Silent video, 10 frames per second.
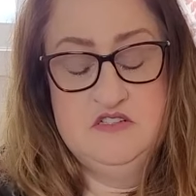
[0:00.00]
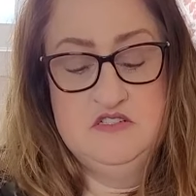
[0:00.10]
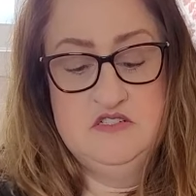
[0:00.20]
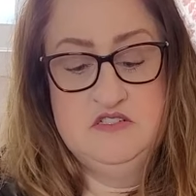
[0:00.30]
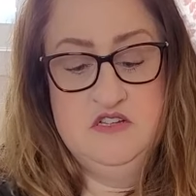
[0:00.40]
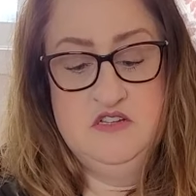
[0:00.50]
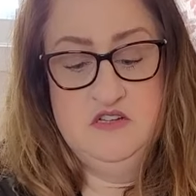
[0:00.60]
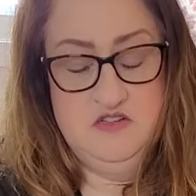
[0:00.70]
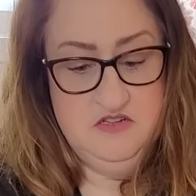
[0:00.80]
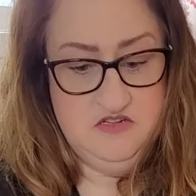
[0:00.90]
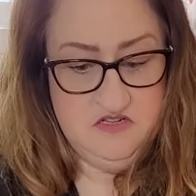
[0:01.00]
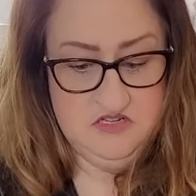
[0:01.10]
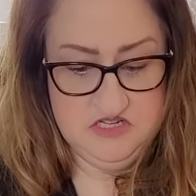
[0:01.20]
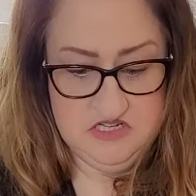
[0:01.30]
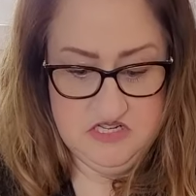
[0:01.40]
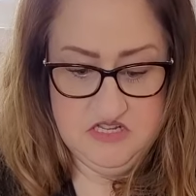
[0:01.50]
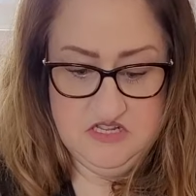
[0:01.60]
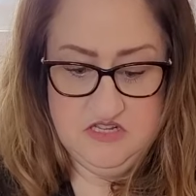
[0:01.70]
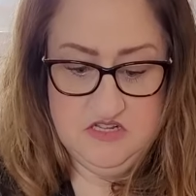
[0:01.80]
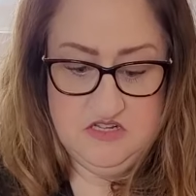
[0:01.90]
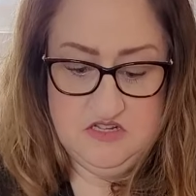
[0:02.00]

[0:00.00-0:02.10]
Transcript: [no speech]